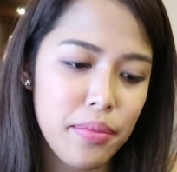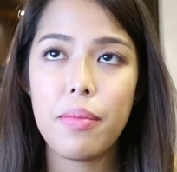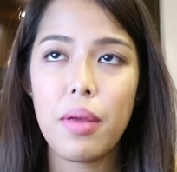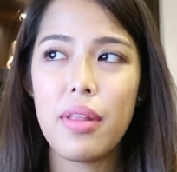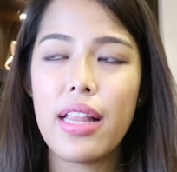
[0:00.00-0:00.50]

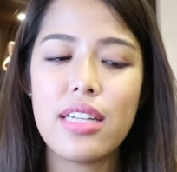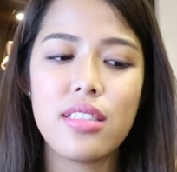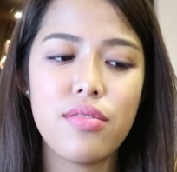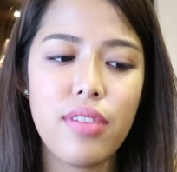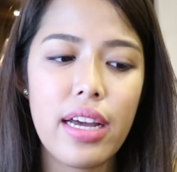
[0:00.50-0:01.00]
Maybe last
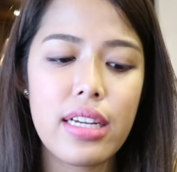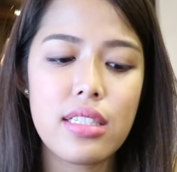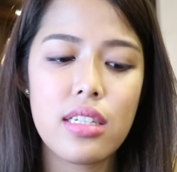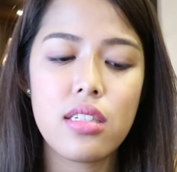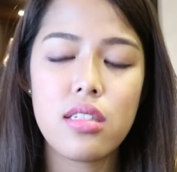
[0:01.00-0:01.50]

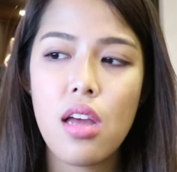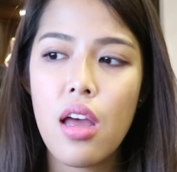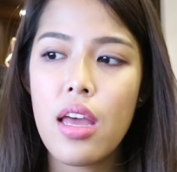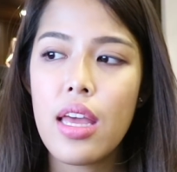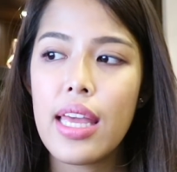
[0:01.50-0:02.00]
advice is,
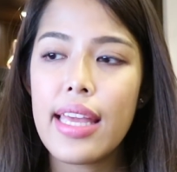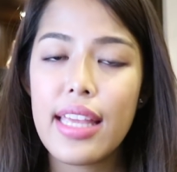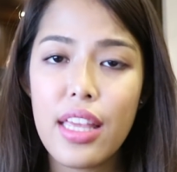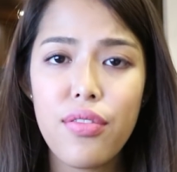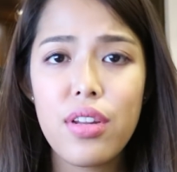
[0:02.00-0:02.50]

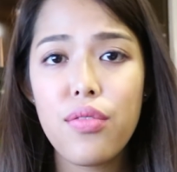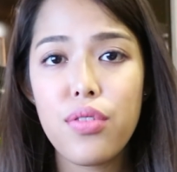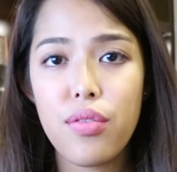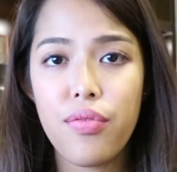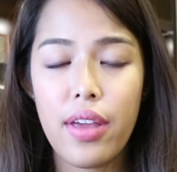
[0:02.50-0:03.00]
even
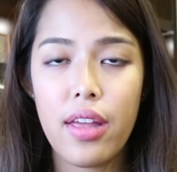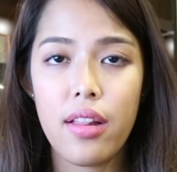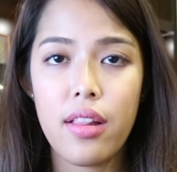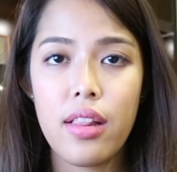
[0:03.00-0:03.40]
if you fail,